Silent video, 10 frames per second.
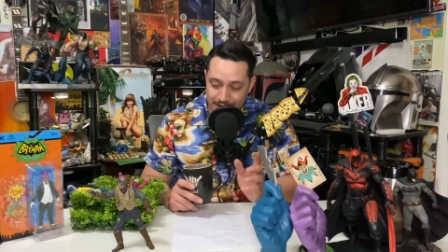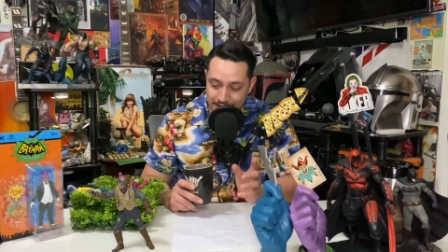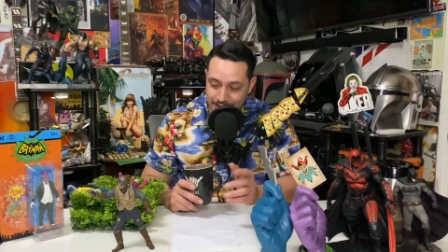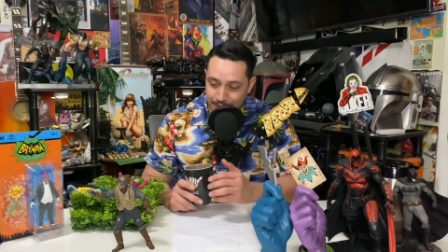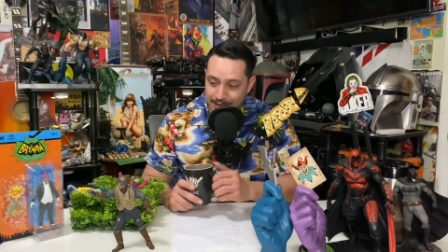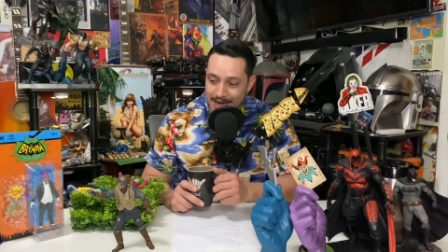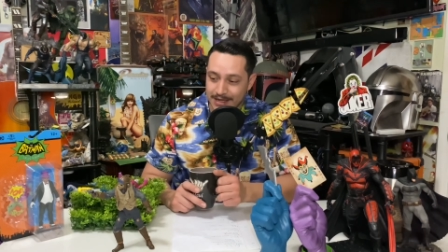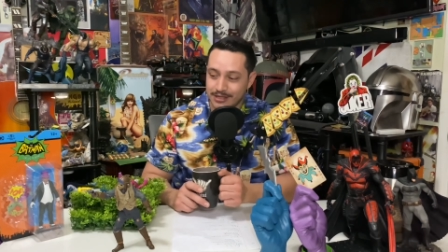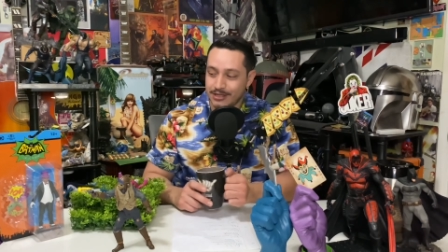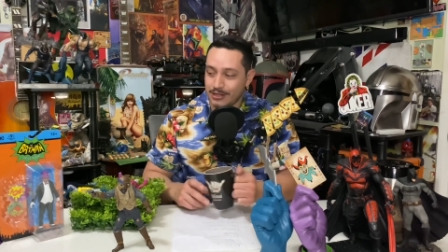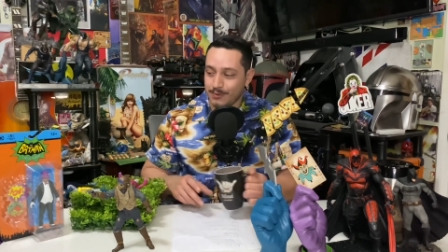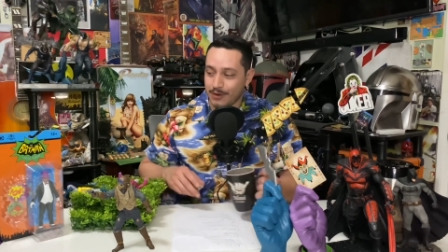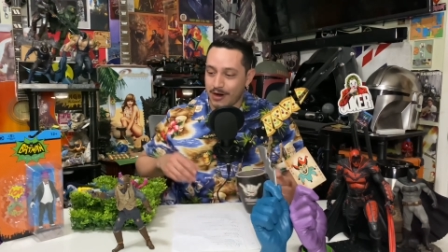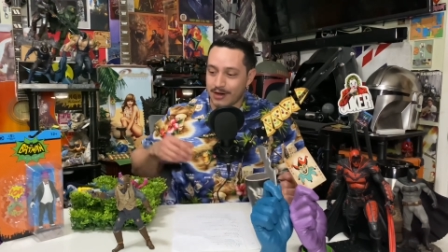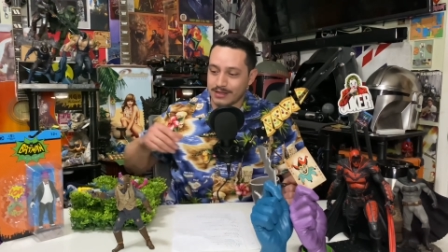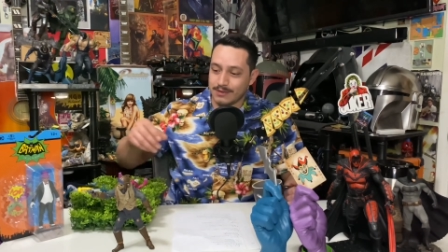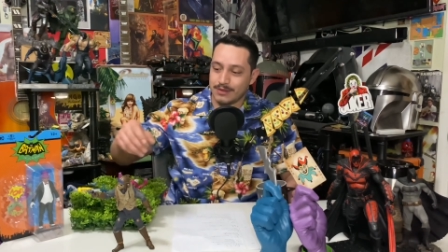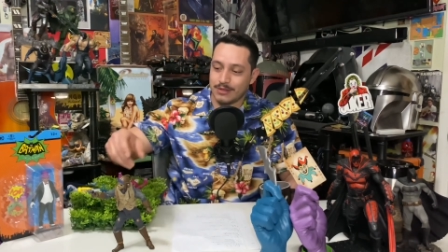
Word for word: So, yeah, super awesome.